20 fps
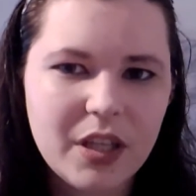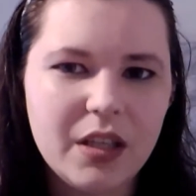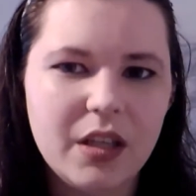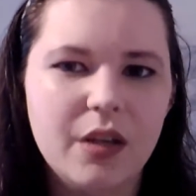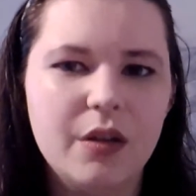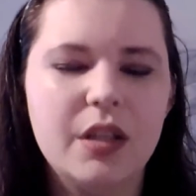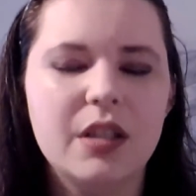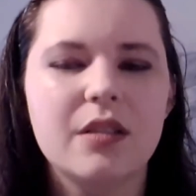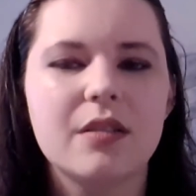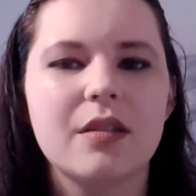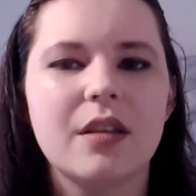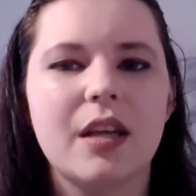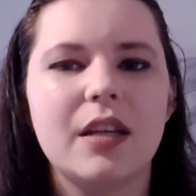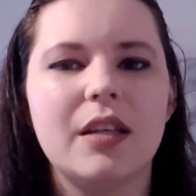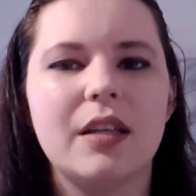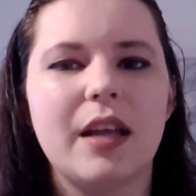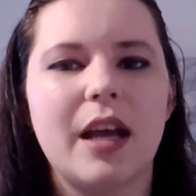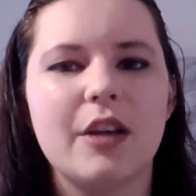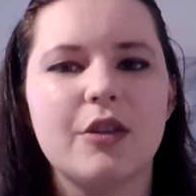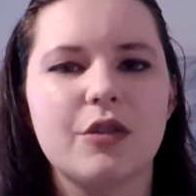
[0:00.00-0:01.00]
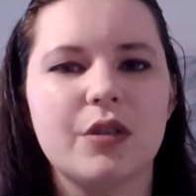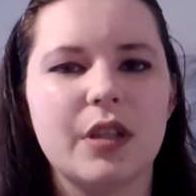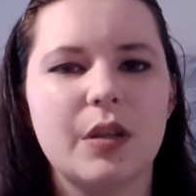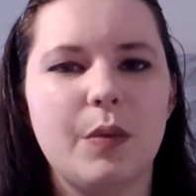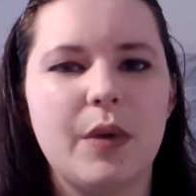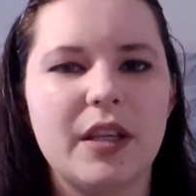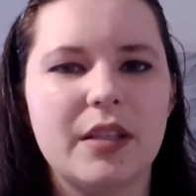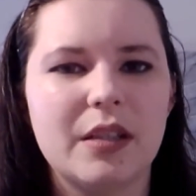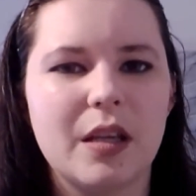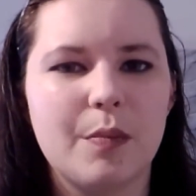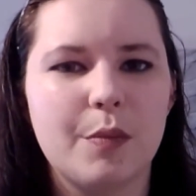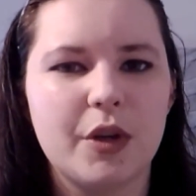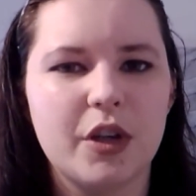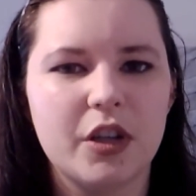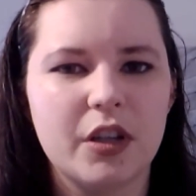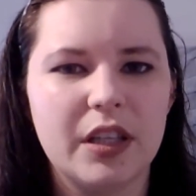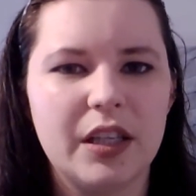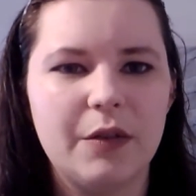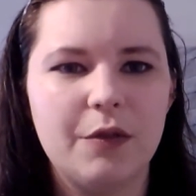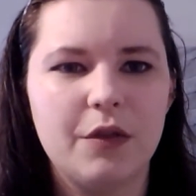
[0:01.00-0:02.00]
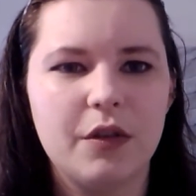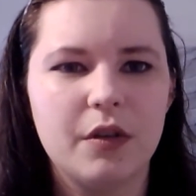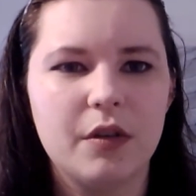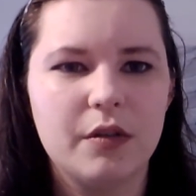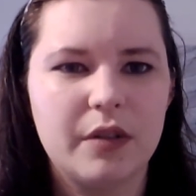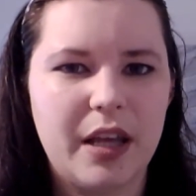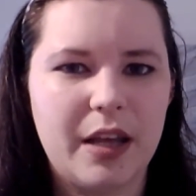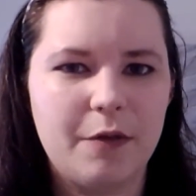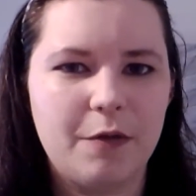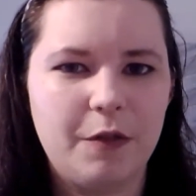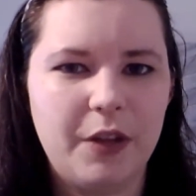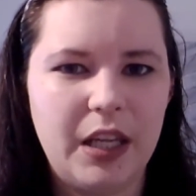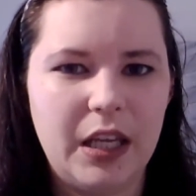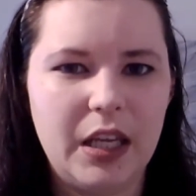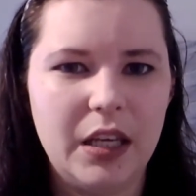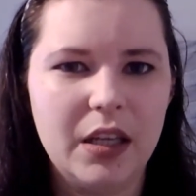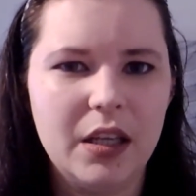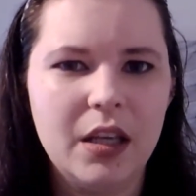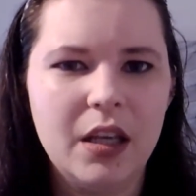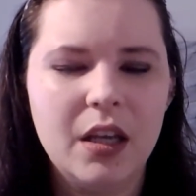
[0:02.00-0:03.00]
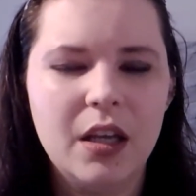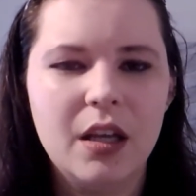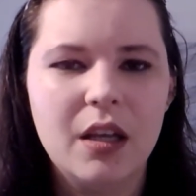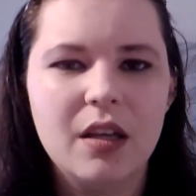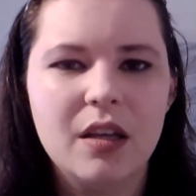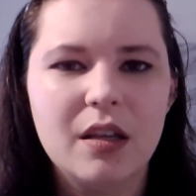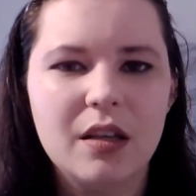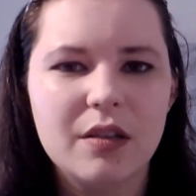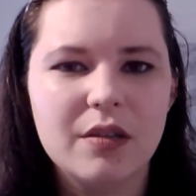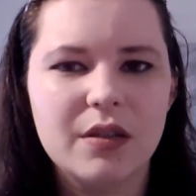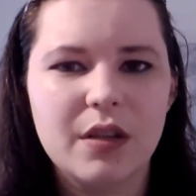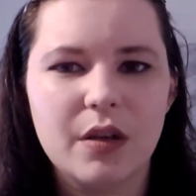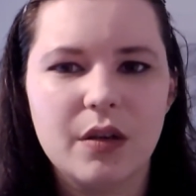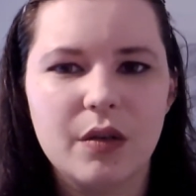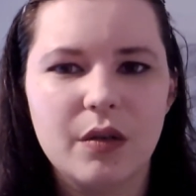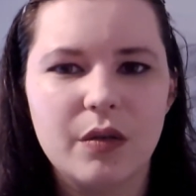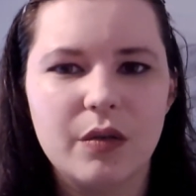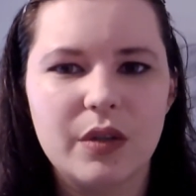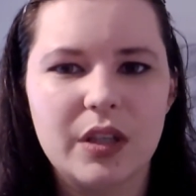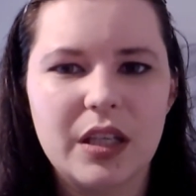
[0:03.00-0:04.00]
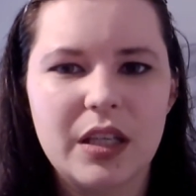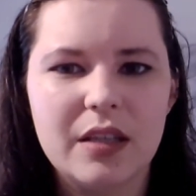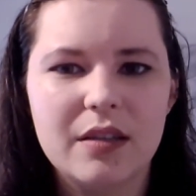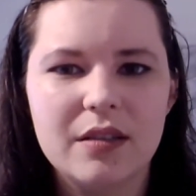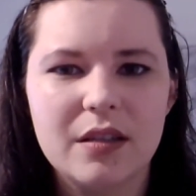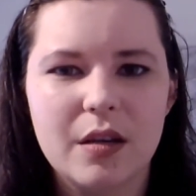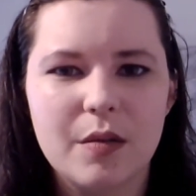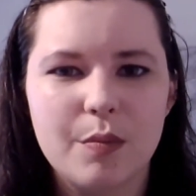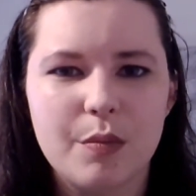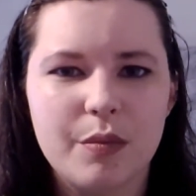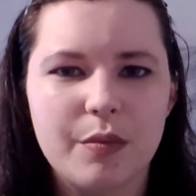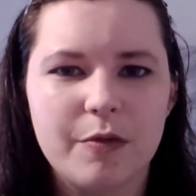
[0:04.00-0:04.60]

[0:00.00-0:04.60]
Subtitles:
you know, he just kind of naturally wakes up early for that feed. So he's up